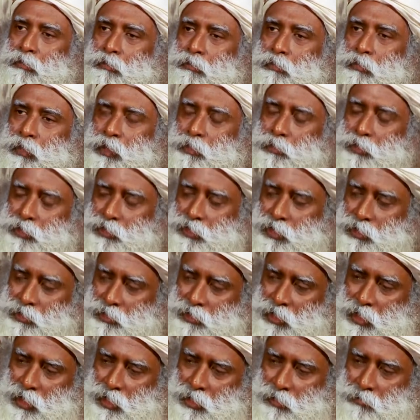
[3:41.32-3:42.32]
When we say
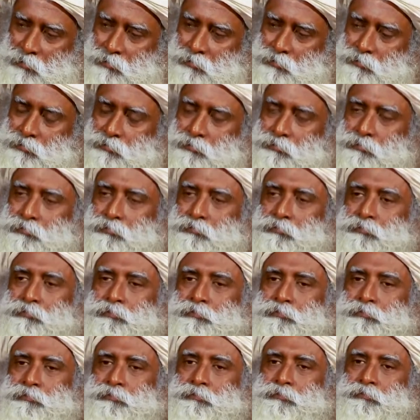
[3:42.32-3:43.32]
time,
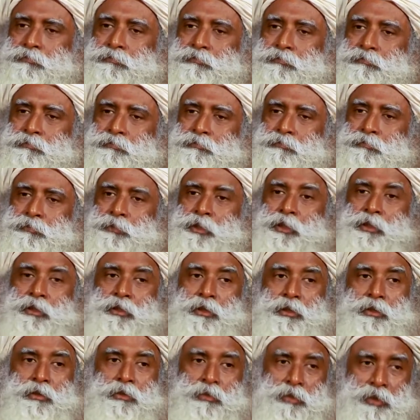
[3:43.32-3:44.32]
in
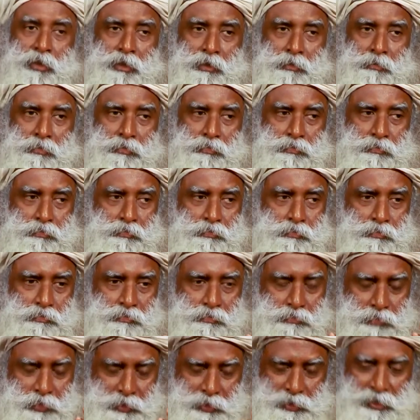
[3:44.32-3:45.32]
the yogic
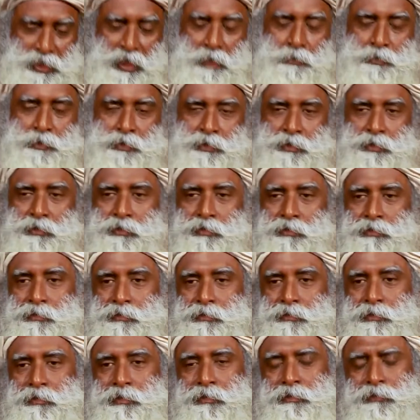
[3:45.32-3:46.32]
perception,
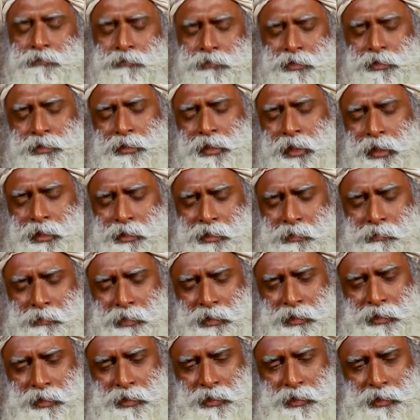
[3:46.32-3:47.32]
which
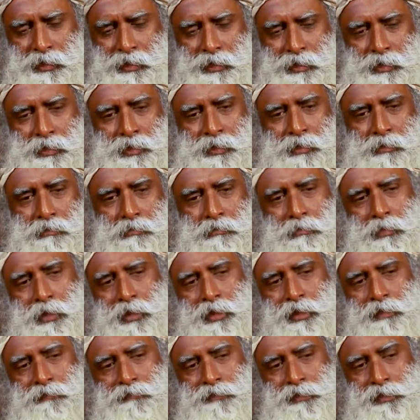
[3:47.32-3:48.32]
ultimately
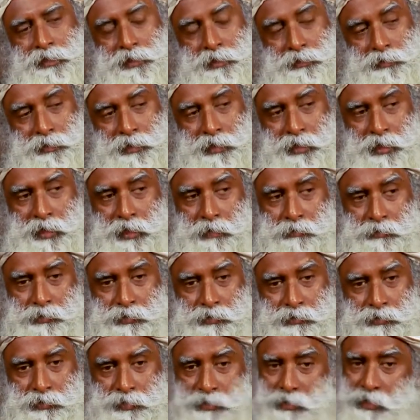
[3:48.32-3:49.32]
modern physics will come
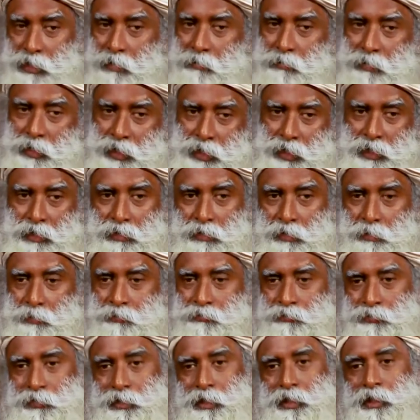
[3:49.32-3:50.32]
to someday,
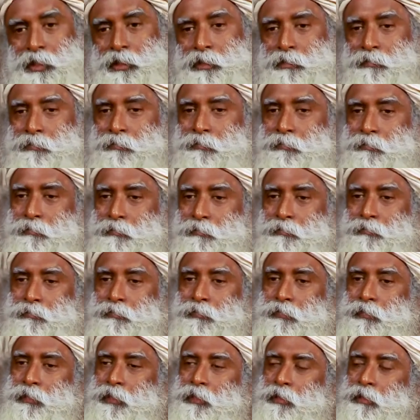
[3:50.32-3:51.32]
hopefully,
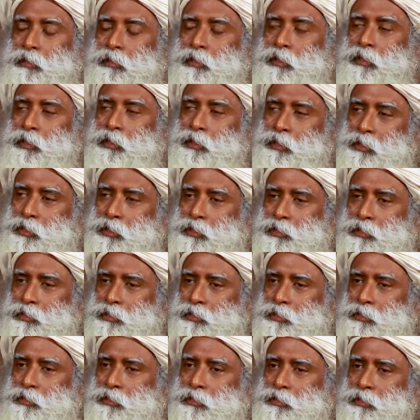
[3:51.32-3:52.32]

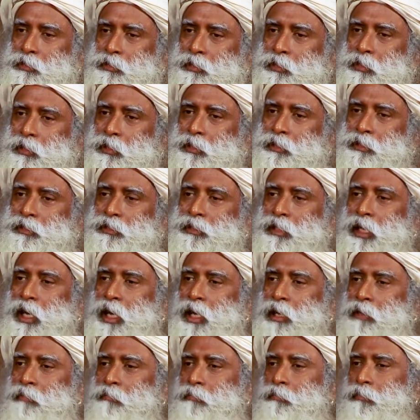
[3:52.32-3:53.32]
is
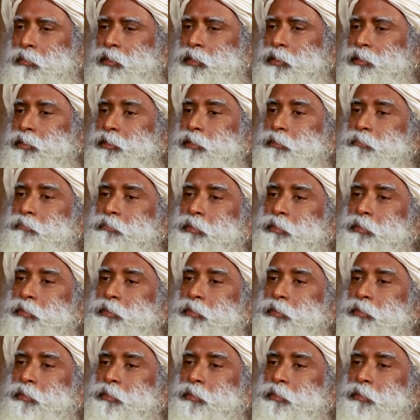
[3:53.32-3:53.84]
time is the